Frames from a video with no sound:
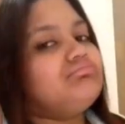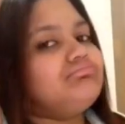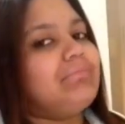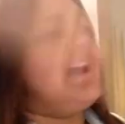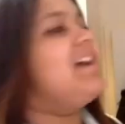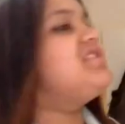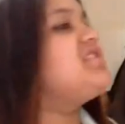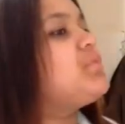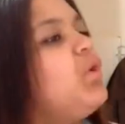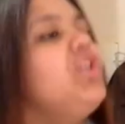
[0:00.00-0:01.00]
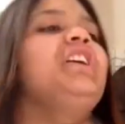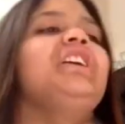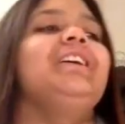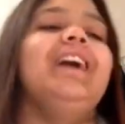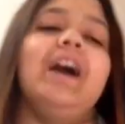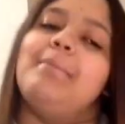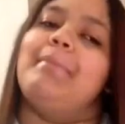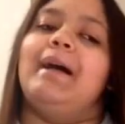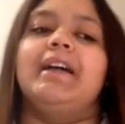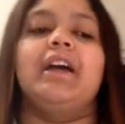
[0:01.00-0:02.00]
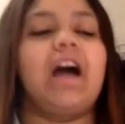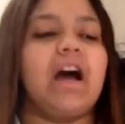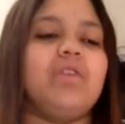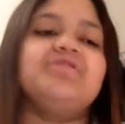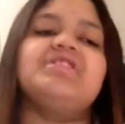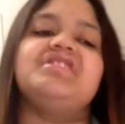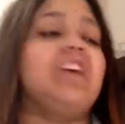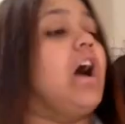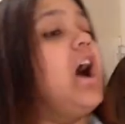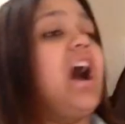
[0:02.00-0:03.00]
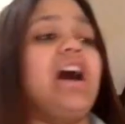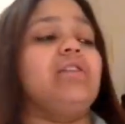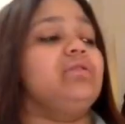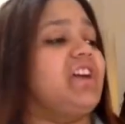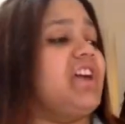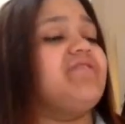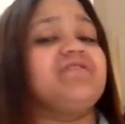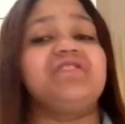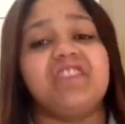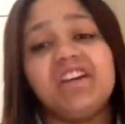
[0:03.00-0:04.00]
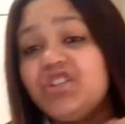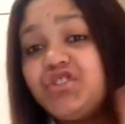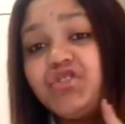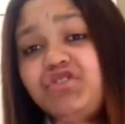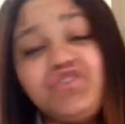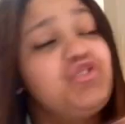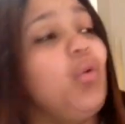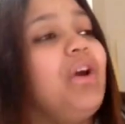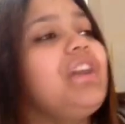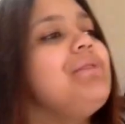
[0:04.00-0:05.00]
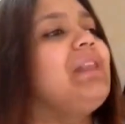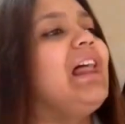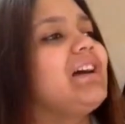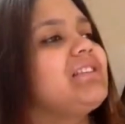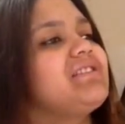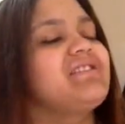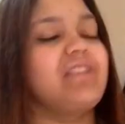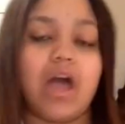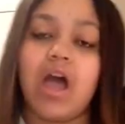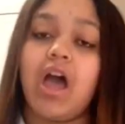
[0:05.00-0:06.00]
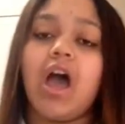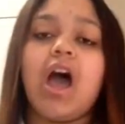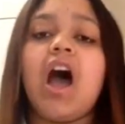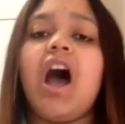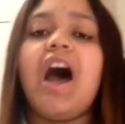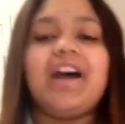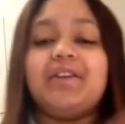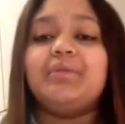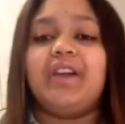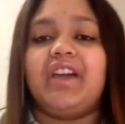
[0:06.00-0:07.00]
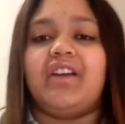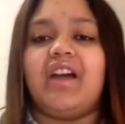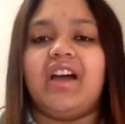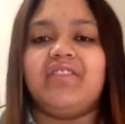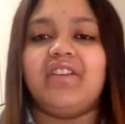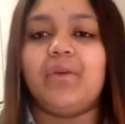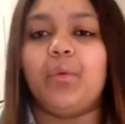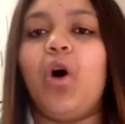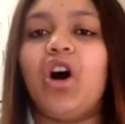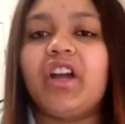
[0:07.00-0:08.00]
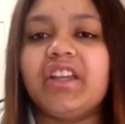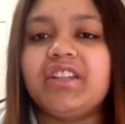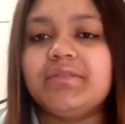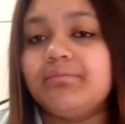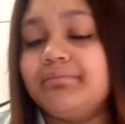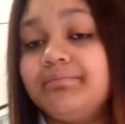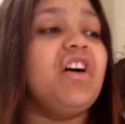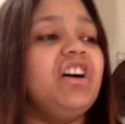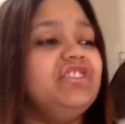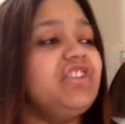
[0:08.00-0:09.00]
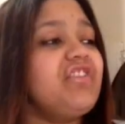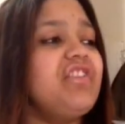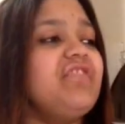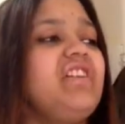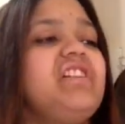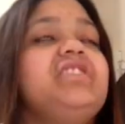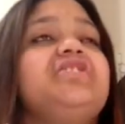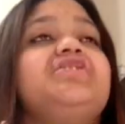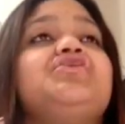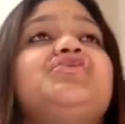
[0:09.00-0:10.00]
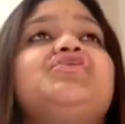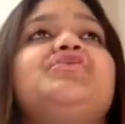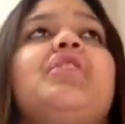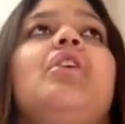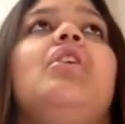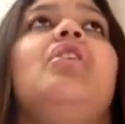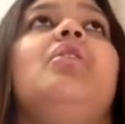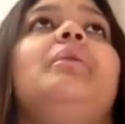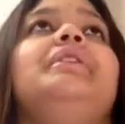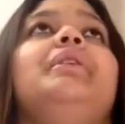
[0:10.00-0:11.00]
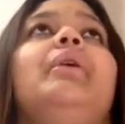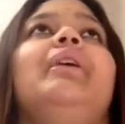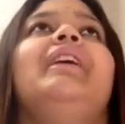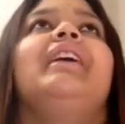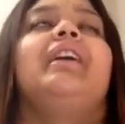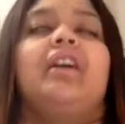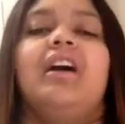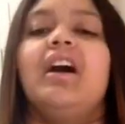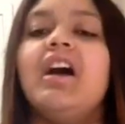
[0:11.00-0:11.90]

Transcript: my ass is walking. My house is, I don't care if it's 10 or 20 blocks. I don't care, I'd rather walk it. Another thing that is so annoying